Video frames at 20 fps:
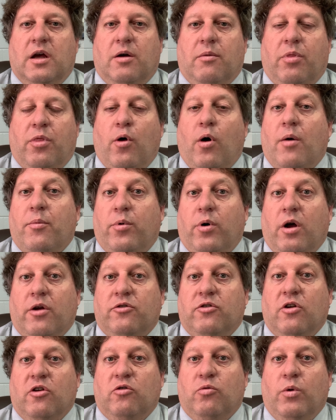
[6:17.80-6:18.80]
thought
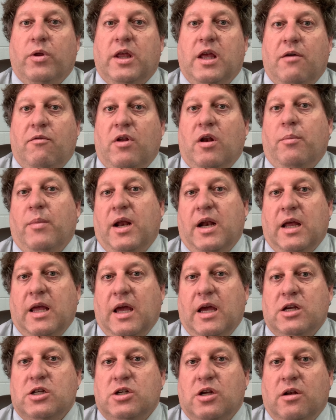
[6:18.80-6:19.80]
process with giving a
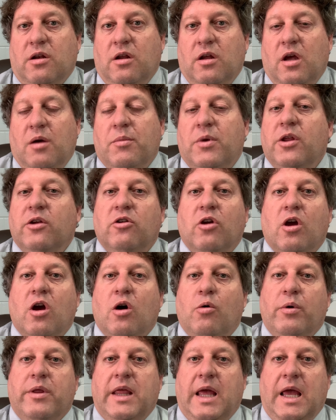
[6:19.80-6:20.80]
medication. But this could go
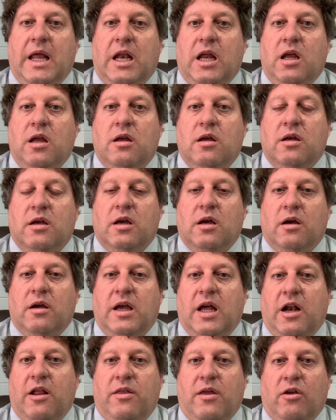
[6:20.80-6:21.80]
with
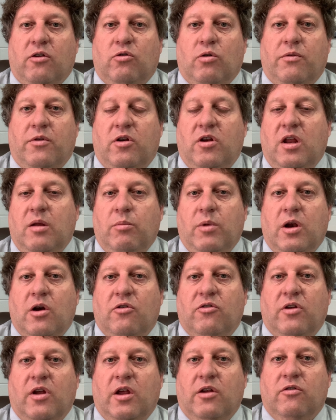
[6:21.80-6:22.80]
anything. So if the team leader
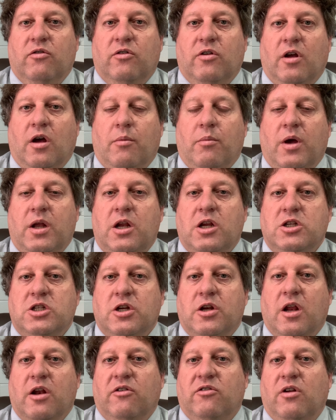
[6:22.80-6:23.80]
says, I need you to
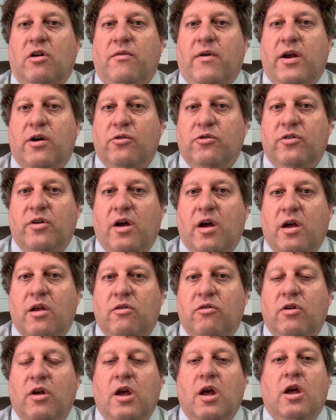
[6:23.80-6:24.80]
get a set of vital
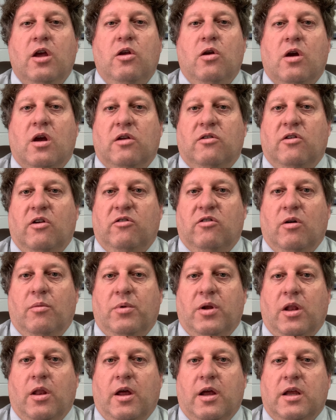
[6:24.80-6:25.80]
signs, you can say
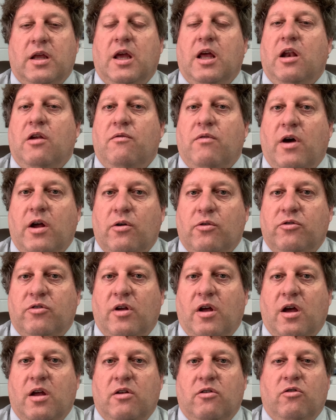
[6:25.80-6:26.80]
something like getting vital
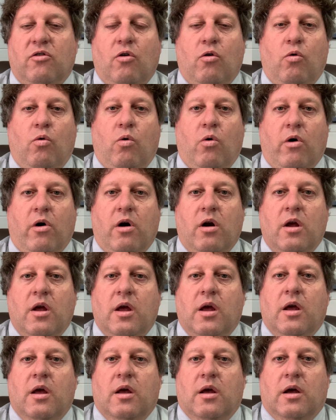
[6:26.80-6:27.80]
signs, or
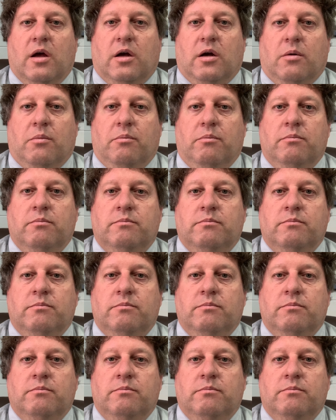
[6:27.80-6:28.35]
I'm